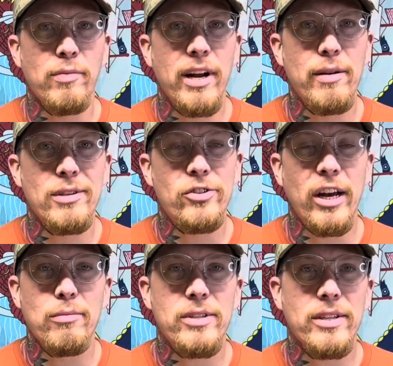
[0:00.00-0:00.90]
name is
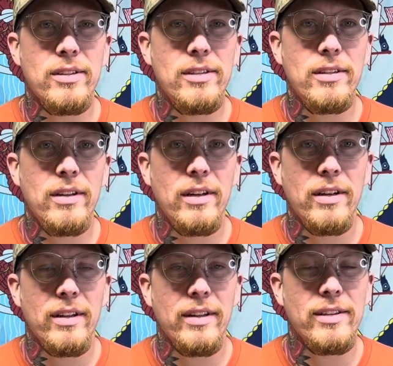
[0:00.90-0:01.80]
James Nielsen.
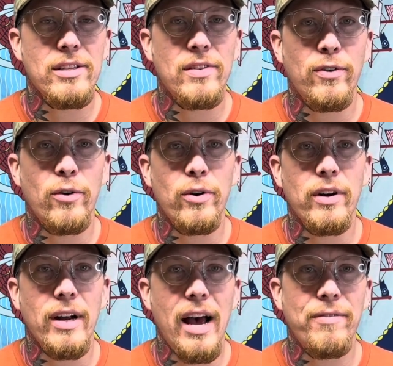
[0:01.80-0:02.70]
This is
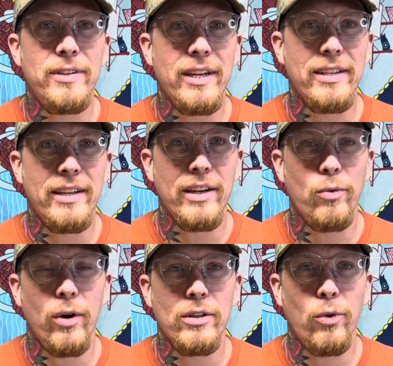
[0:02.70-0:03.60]
for
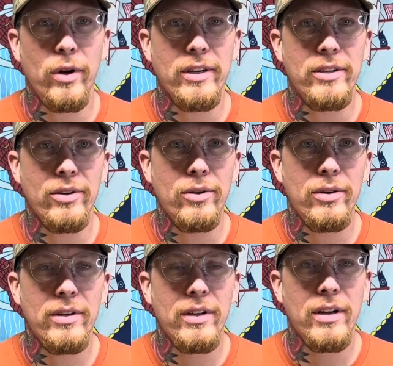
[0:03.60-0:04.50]
FTT122,
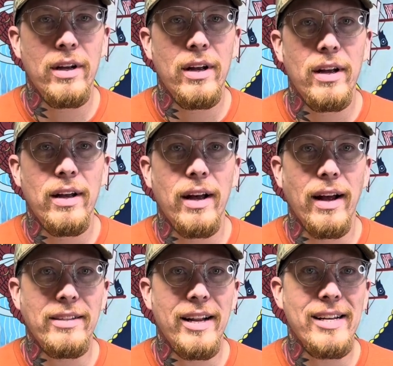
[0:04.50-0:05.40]

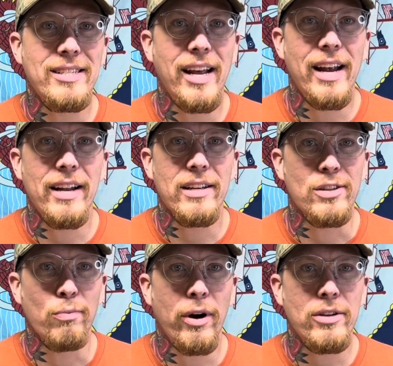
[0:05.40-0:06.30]
and today's date is
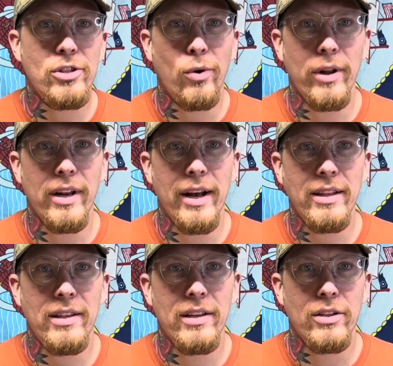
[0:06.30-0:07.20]
March 29th,
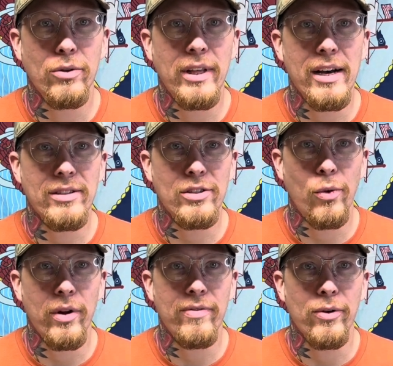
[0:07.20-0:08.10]

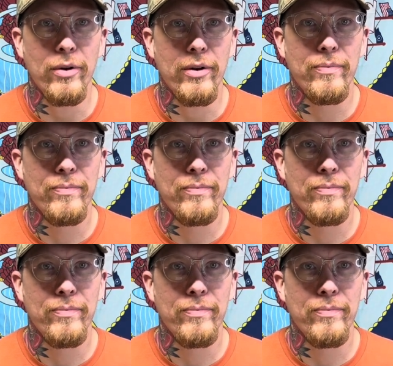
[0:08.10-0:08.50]
2024.